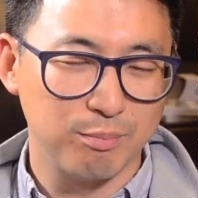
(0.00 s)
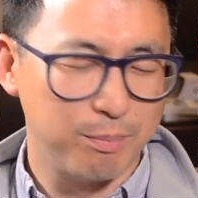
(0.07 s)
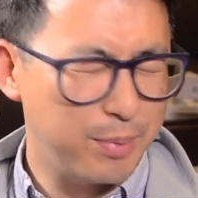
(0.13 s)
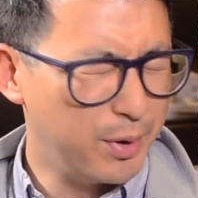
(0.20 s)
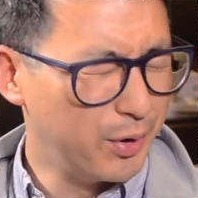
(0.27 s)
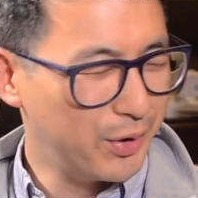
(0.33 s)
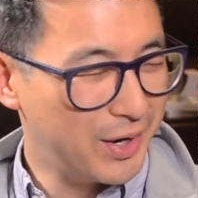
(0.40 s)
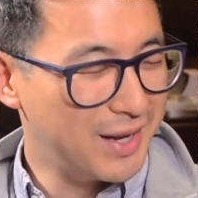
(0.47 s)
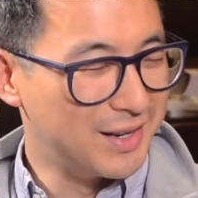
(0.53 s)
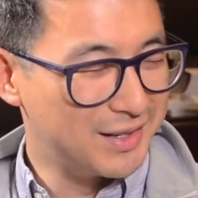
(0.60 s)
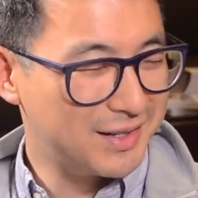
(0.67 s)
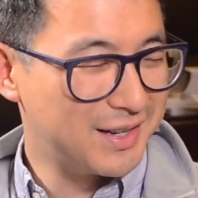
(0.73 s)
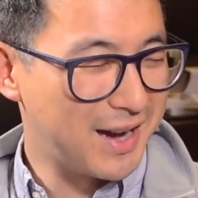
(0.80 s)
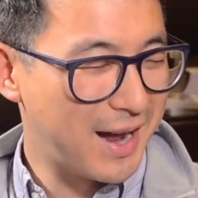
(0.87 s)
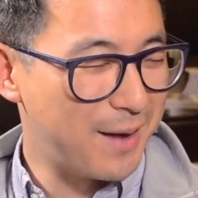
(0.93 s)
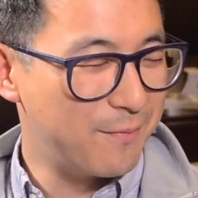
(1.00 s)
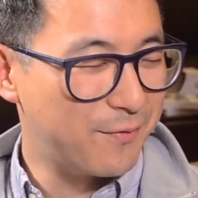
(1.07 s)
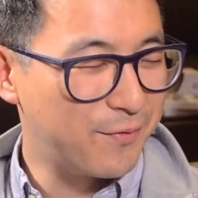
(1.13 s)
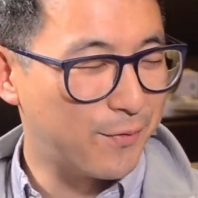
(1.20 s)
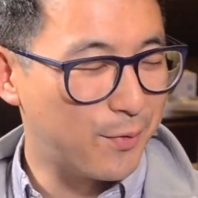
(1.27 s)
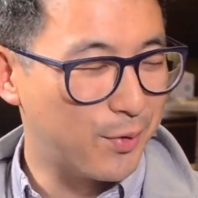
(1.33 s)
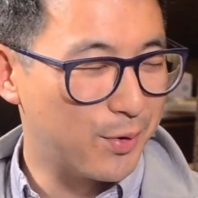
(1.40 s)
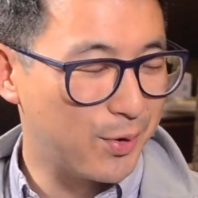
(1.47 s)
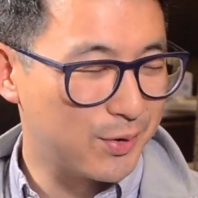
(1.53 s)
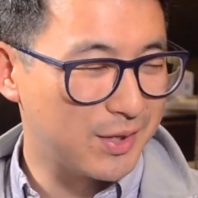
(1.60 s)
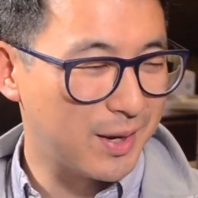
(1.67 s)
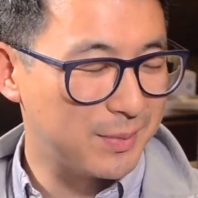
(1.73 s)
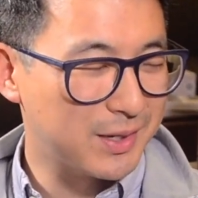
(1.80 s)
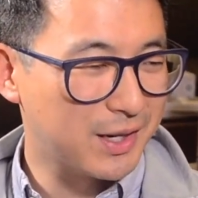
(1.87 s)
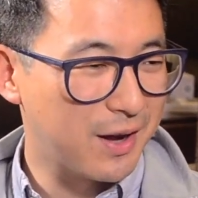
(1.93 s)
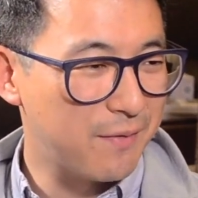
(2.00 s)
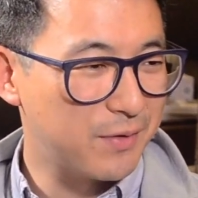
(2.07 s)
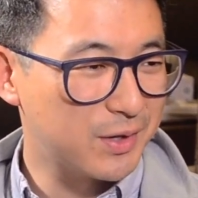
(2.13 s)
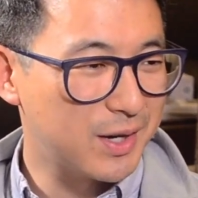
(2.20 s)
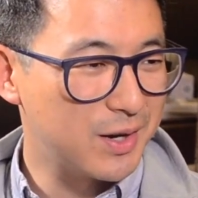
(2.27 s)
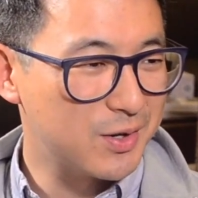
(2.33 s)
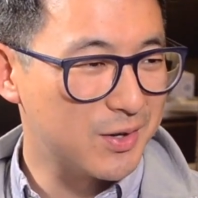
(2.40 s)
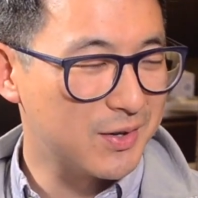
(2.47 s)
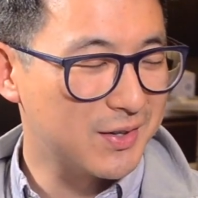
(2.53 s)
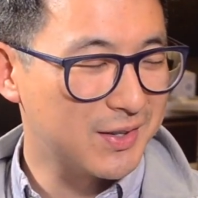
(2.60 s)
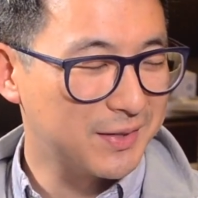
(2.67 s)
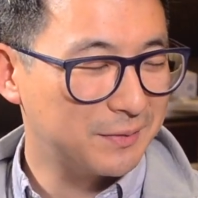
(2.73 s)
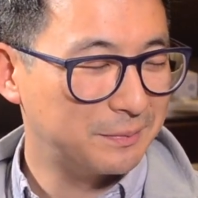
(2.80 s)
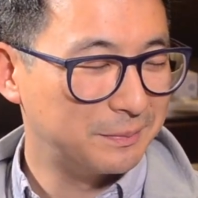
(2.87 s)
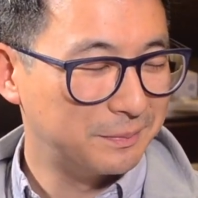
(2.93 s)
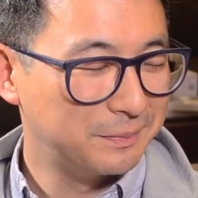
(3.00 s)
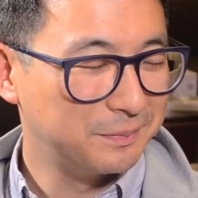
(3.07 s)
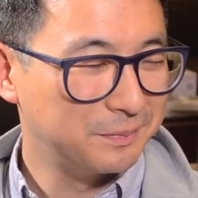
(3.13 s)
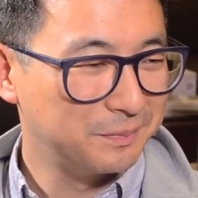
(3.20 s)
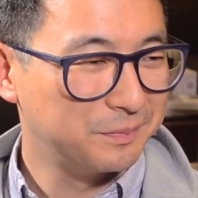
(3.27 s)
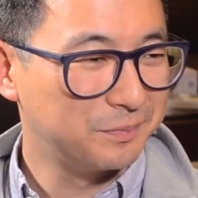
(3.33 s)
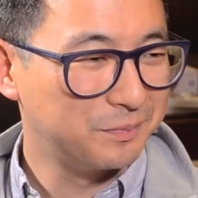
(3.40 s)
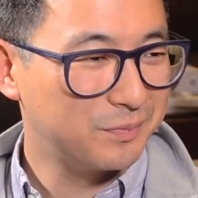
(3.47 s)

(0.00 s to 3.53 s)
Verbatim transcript: build in time for those types of conversations. It's awesome.